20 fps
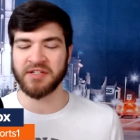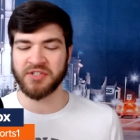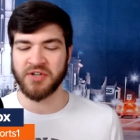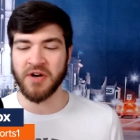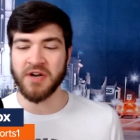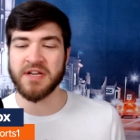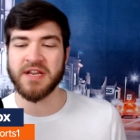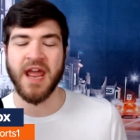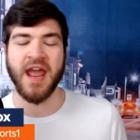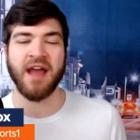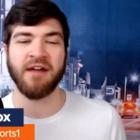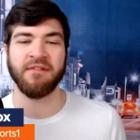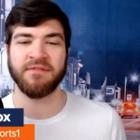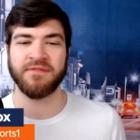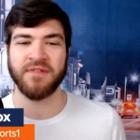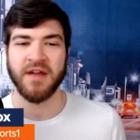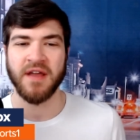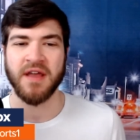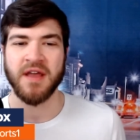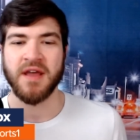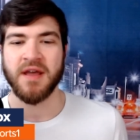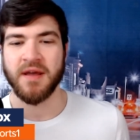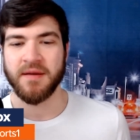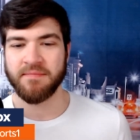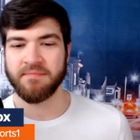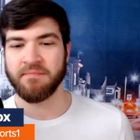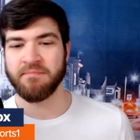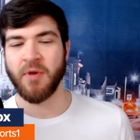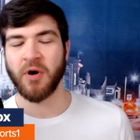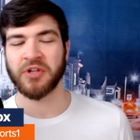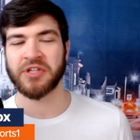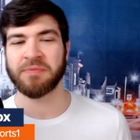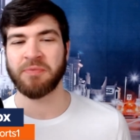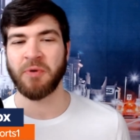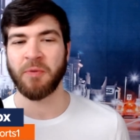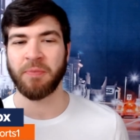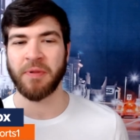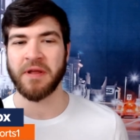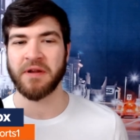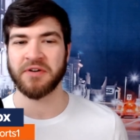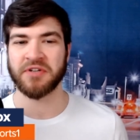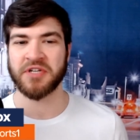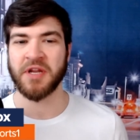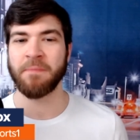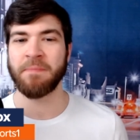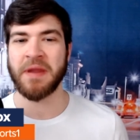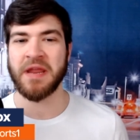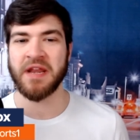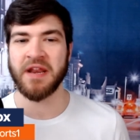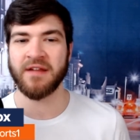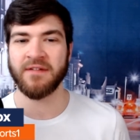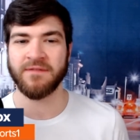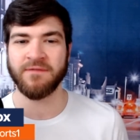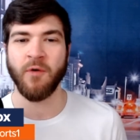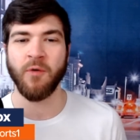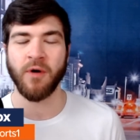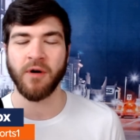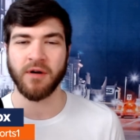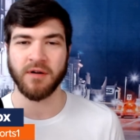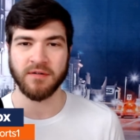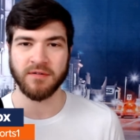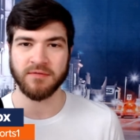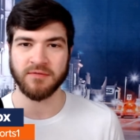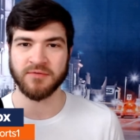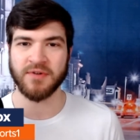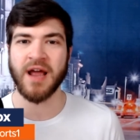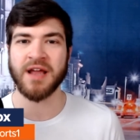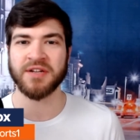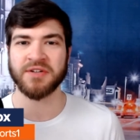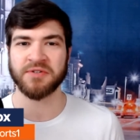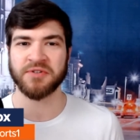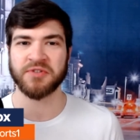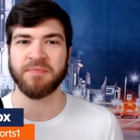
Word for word: It's good to have multiple players competing for roster